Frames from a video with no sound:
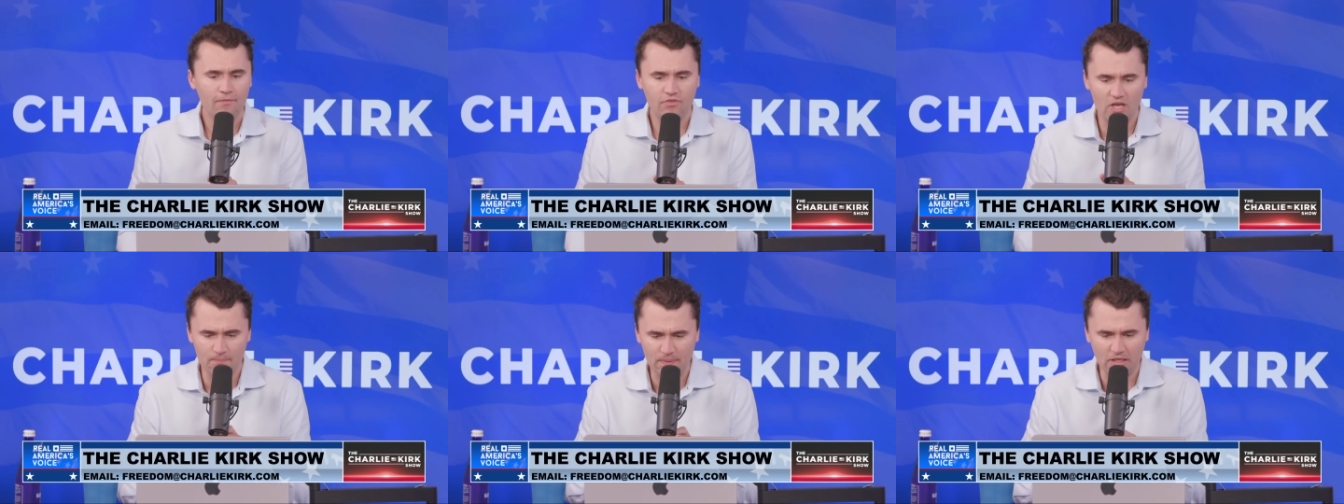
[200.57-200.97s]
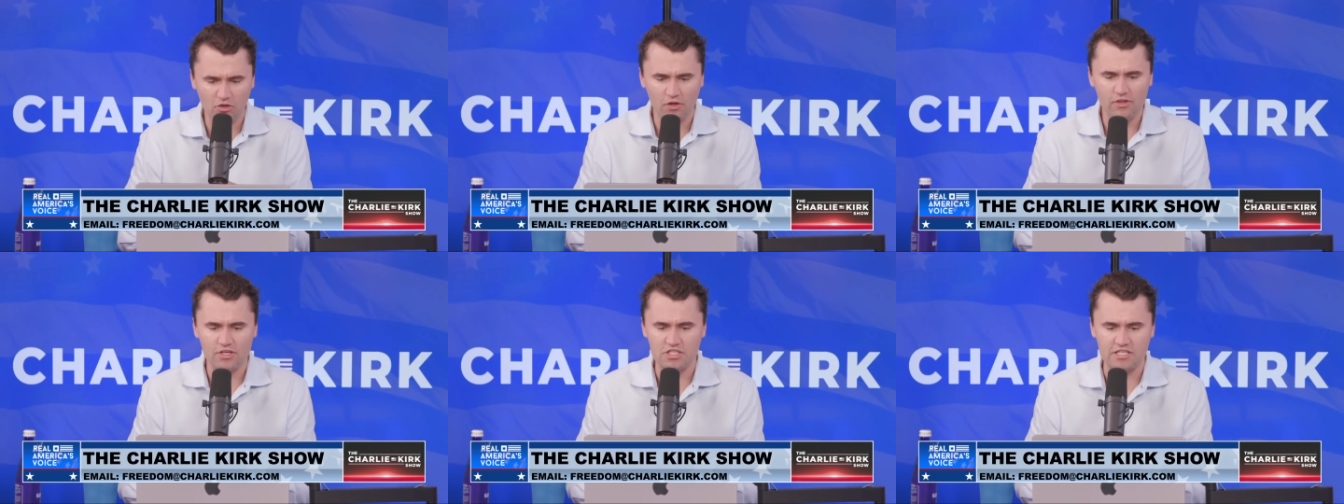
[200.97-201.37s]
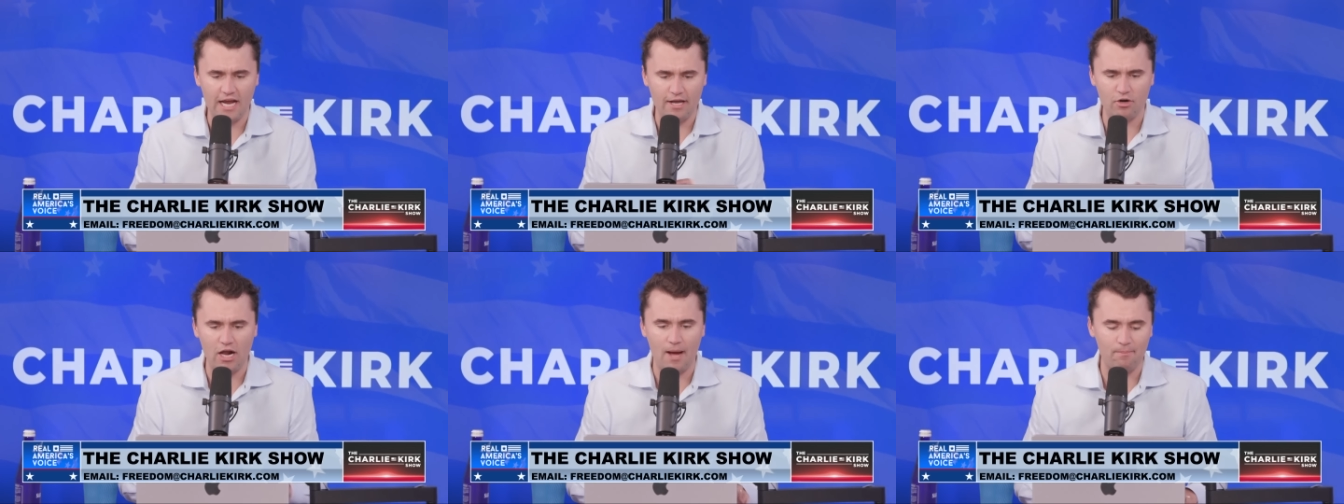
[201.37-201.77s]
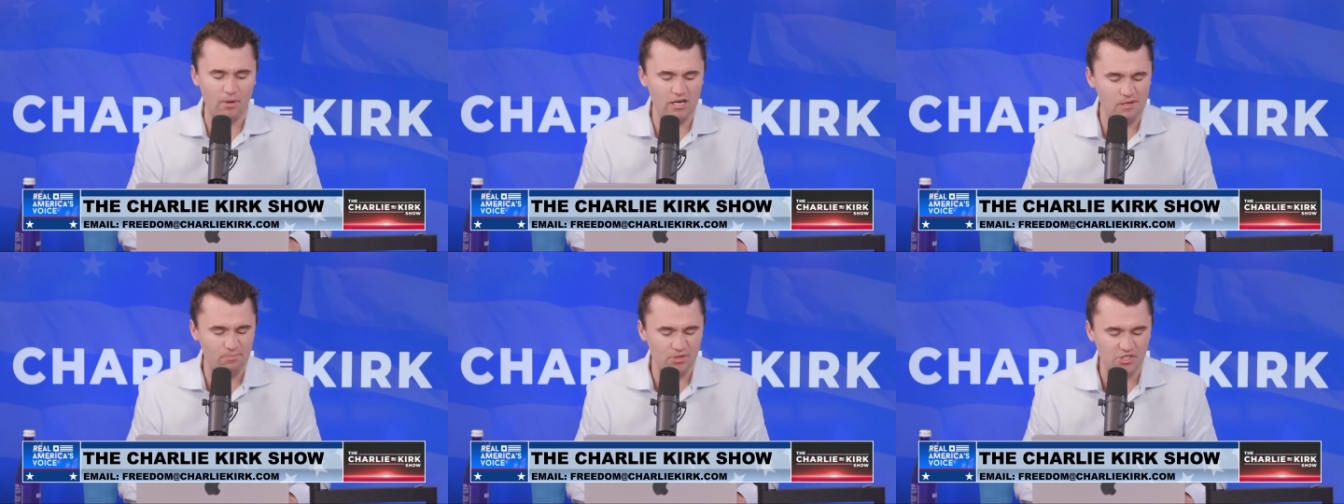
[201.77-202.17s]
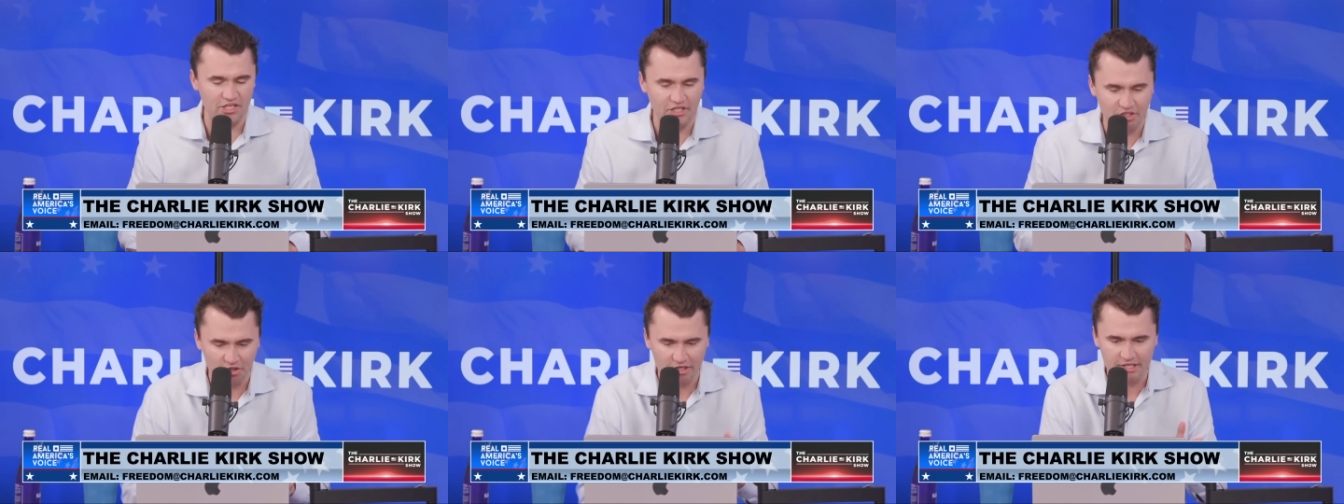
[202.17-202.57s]
Typically, the standard operating
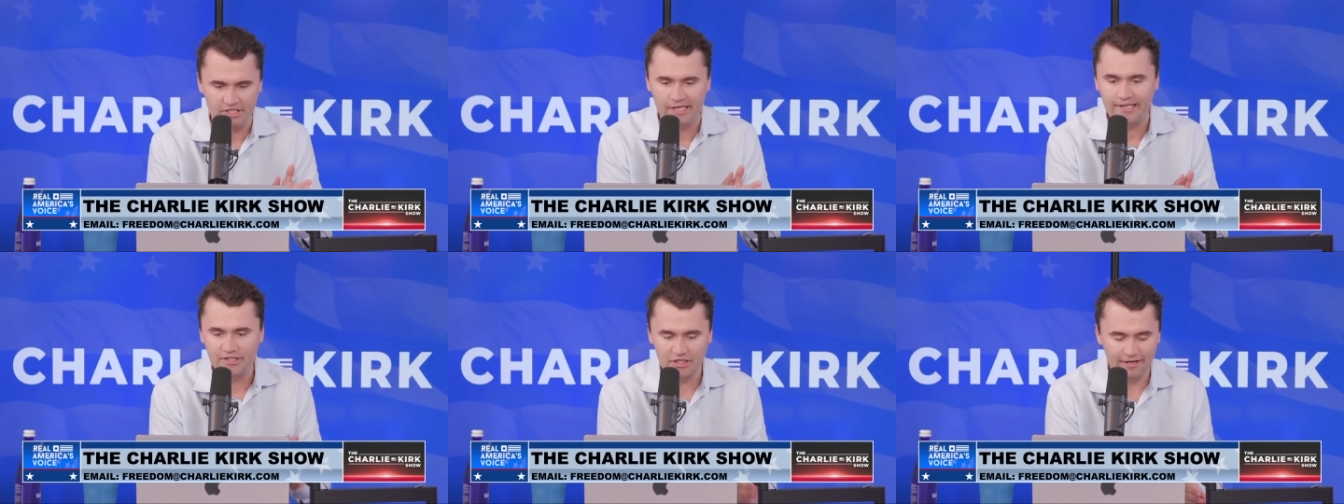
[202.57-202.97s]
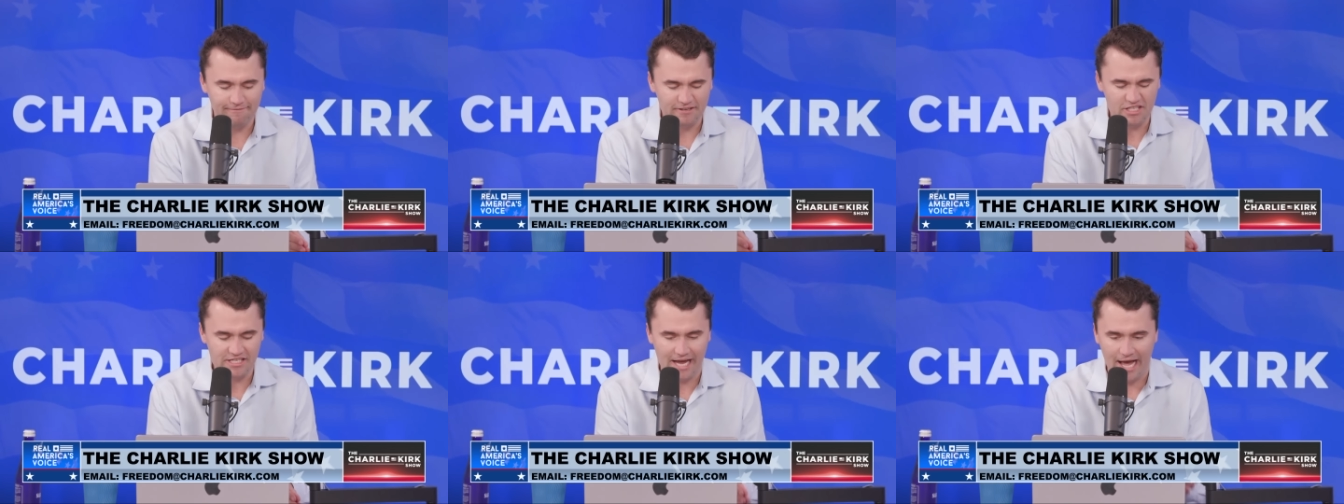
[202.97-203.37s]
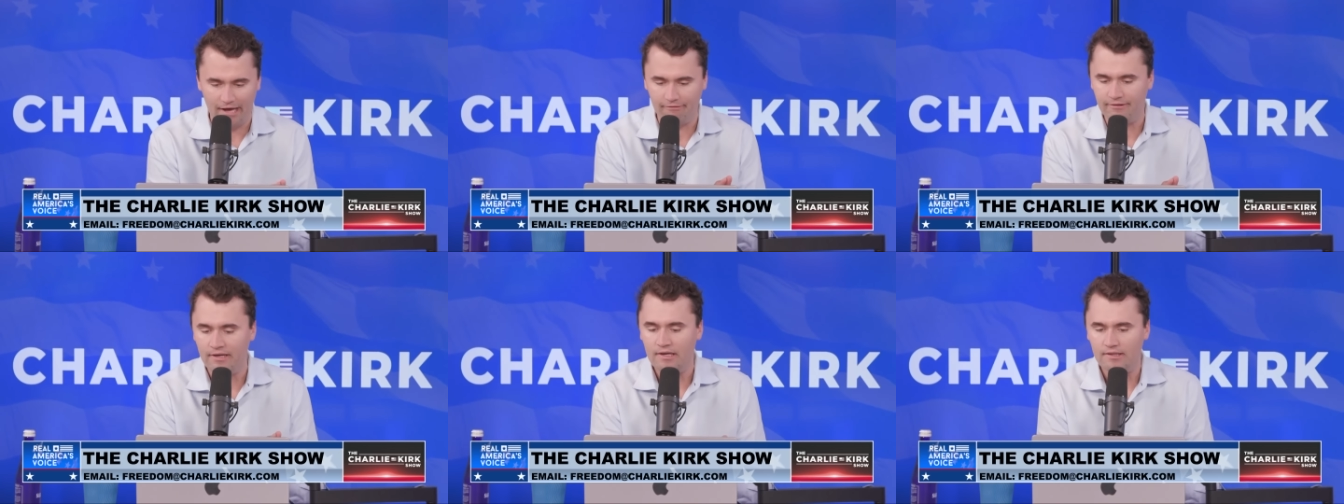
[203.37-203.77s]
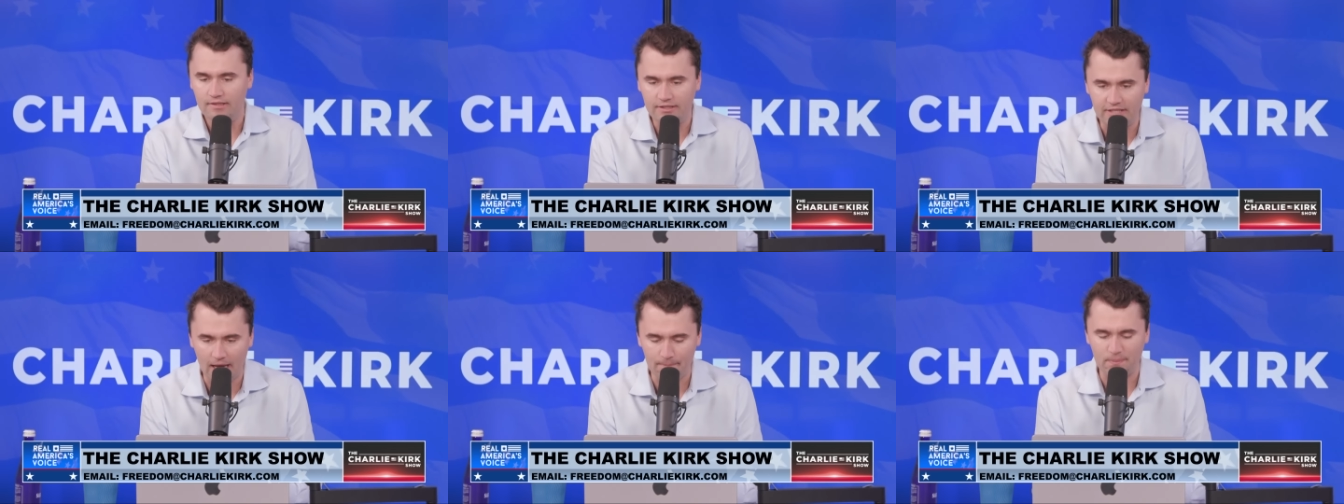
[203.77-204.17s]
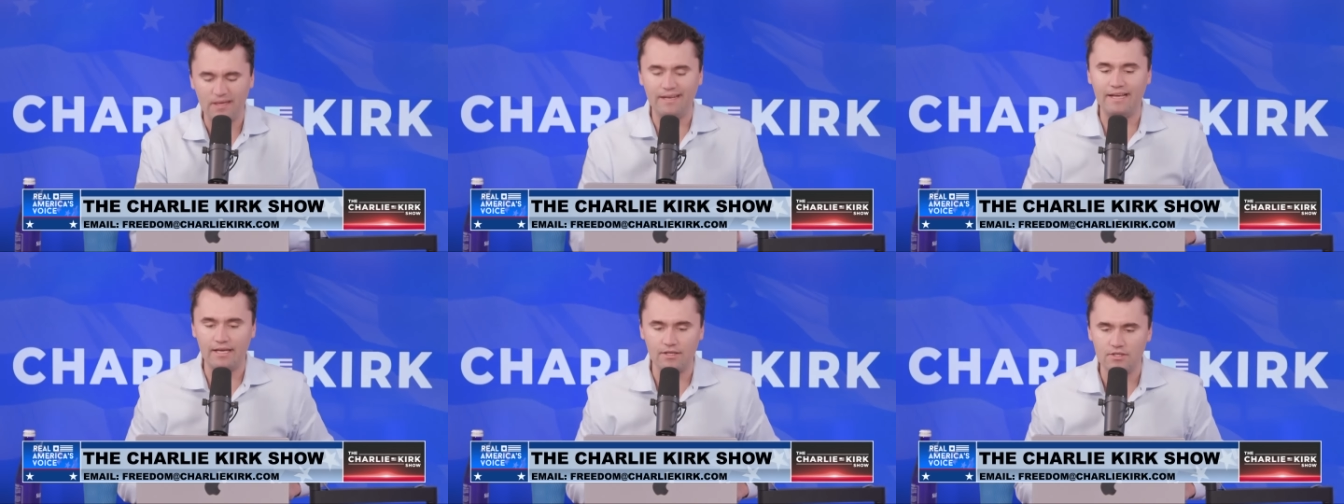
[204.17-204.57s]
procedure is chief of staff, the
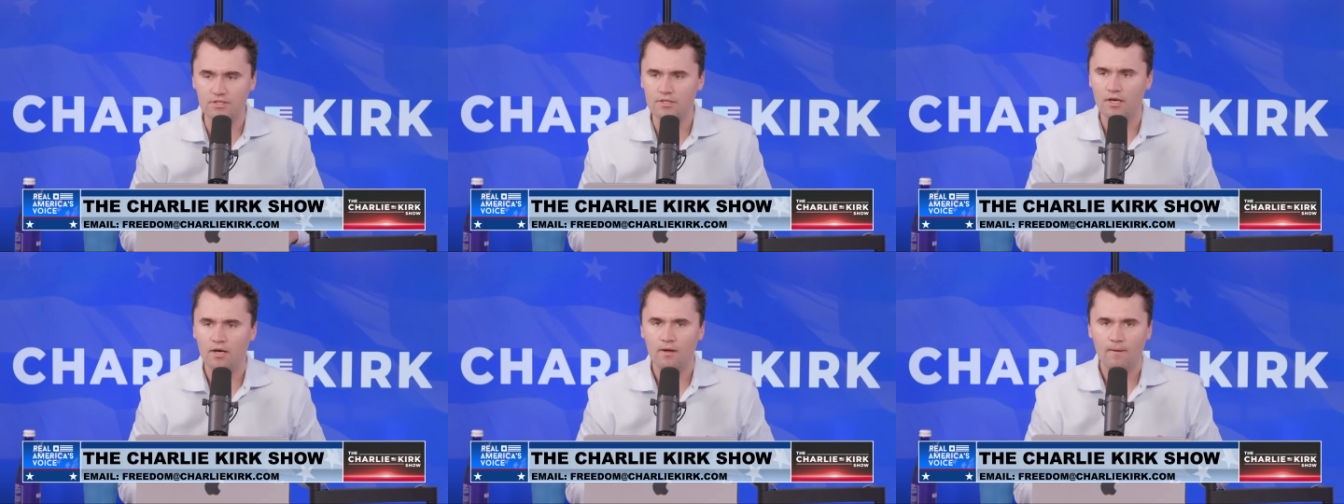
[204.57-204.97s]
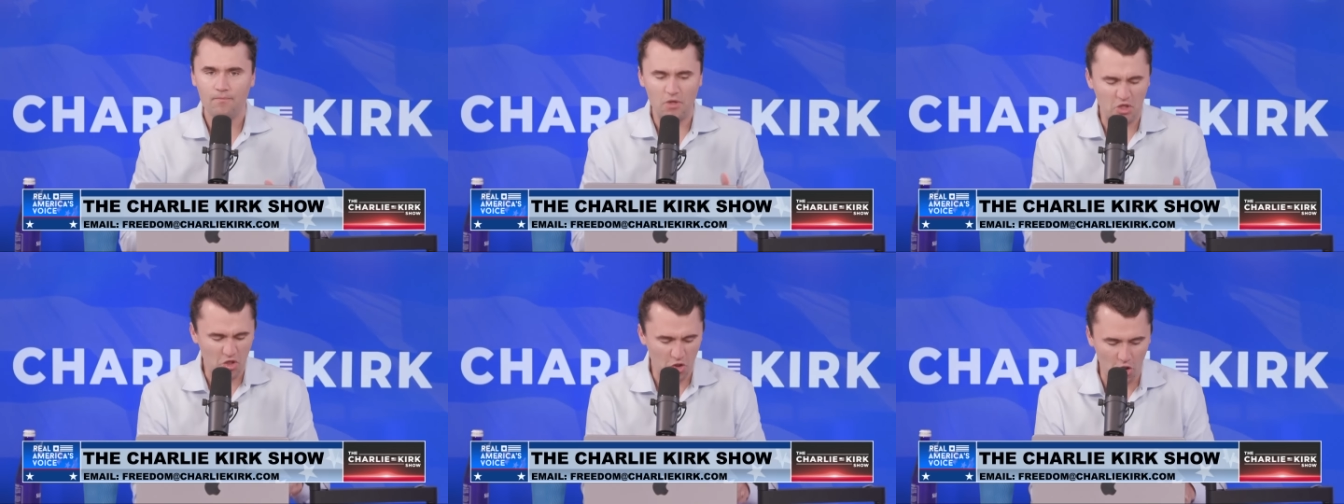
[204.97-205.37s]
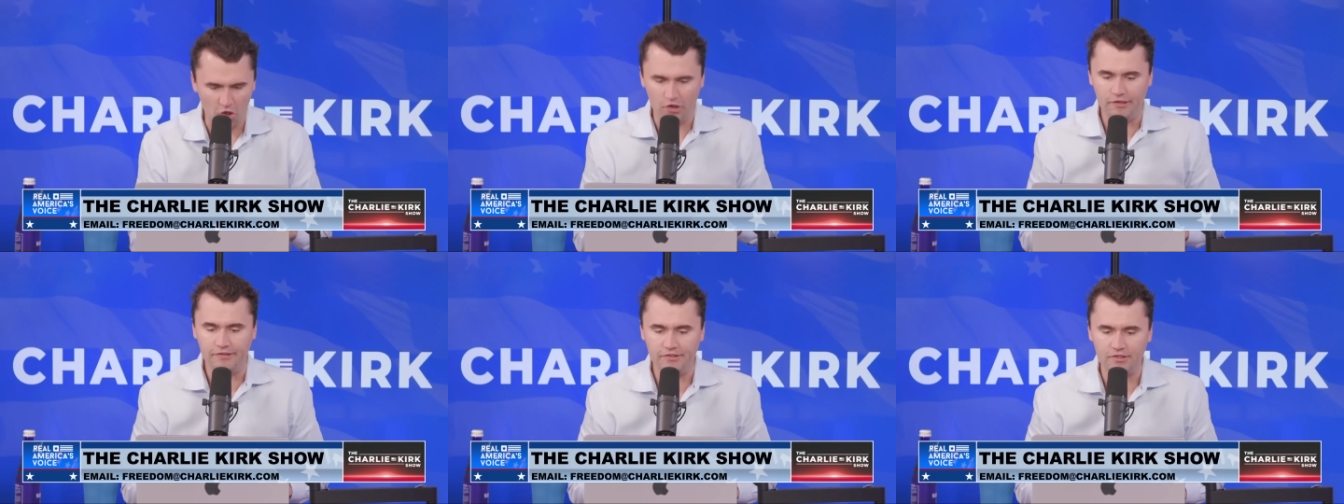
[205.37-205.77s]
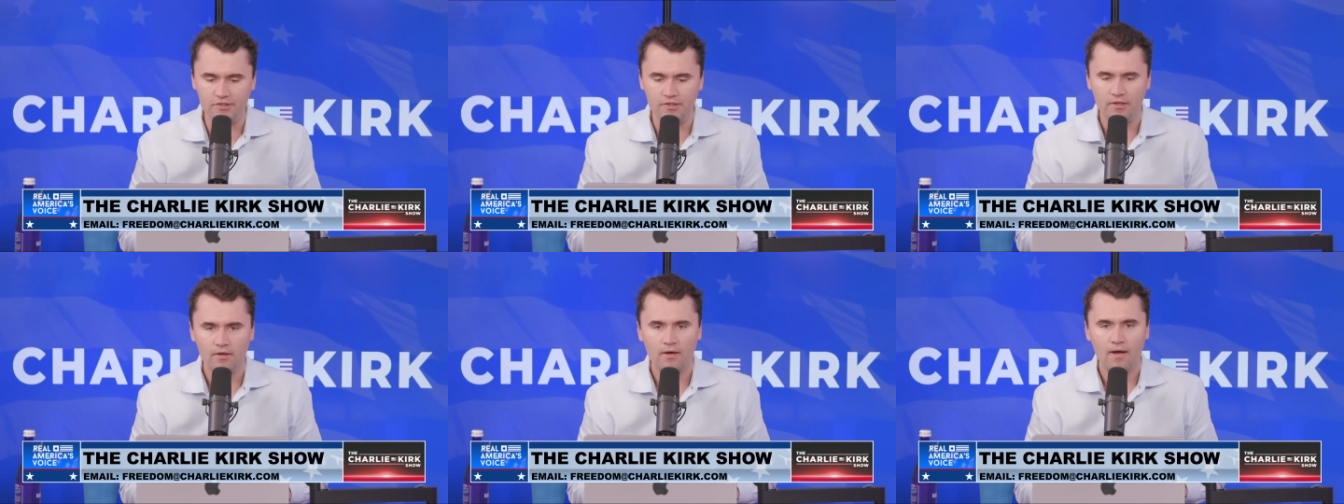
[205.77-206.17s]
deputies, the clerks,